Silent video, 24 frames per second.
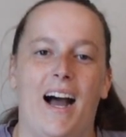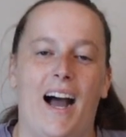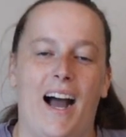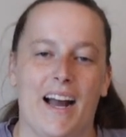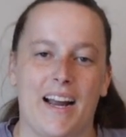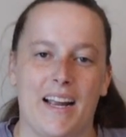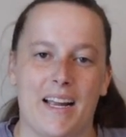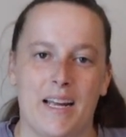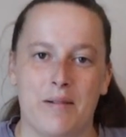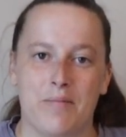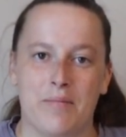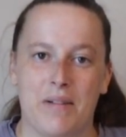
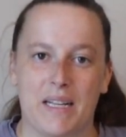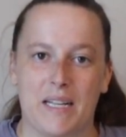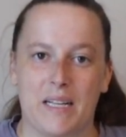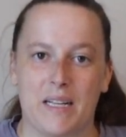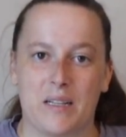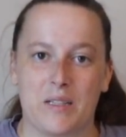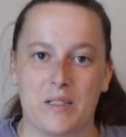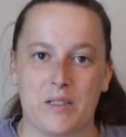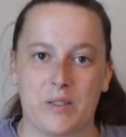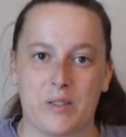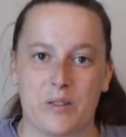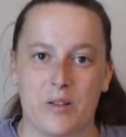I am
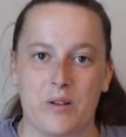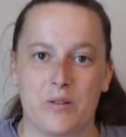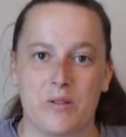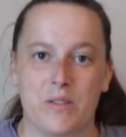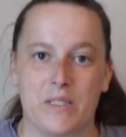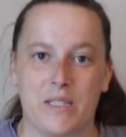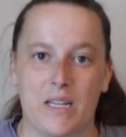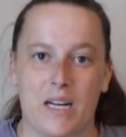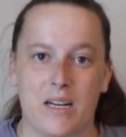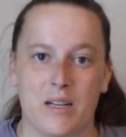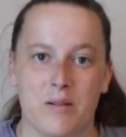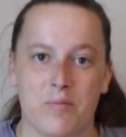making slow,
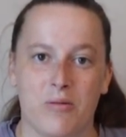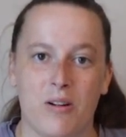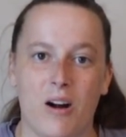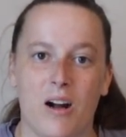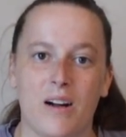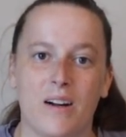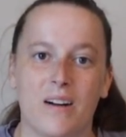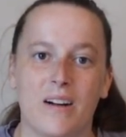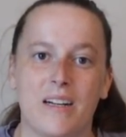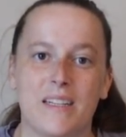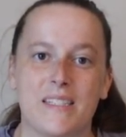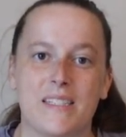steady
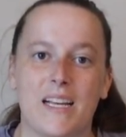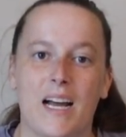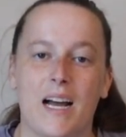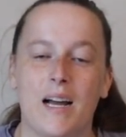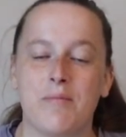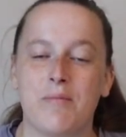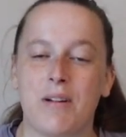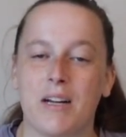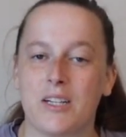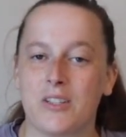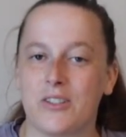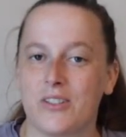progress.
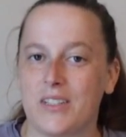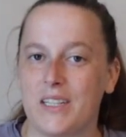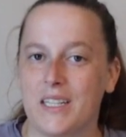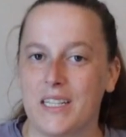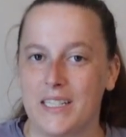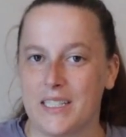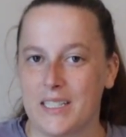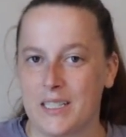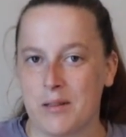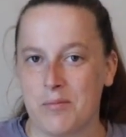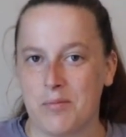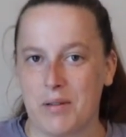I'm actually
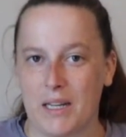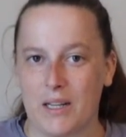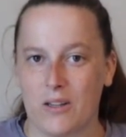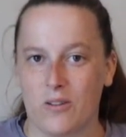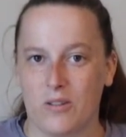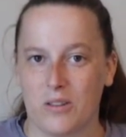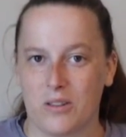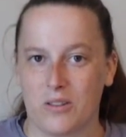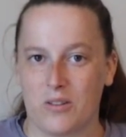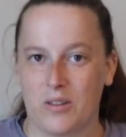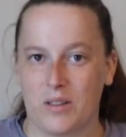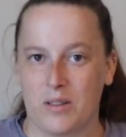eating a bagel
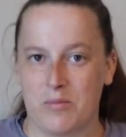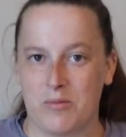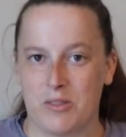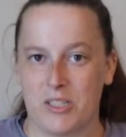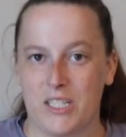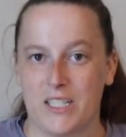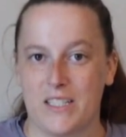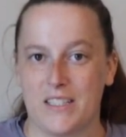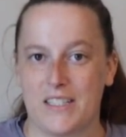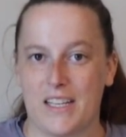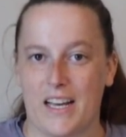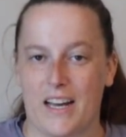with cream
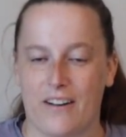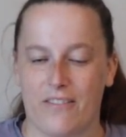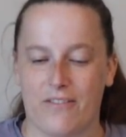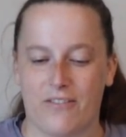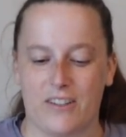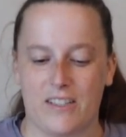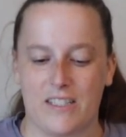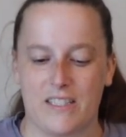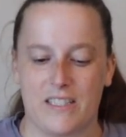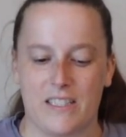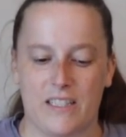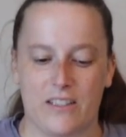cheese
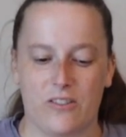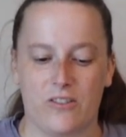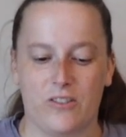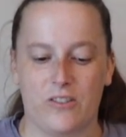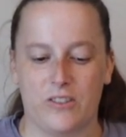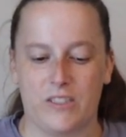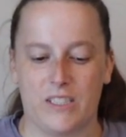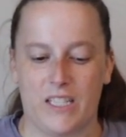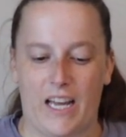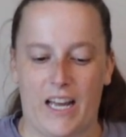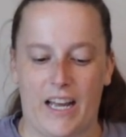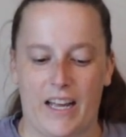every
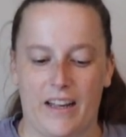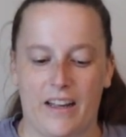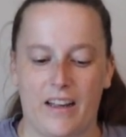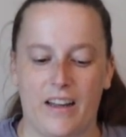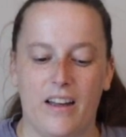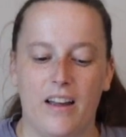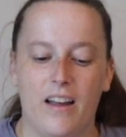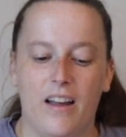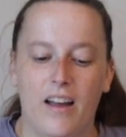single day.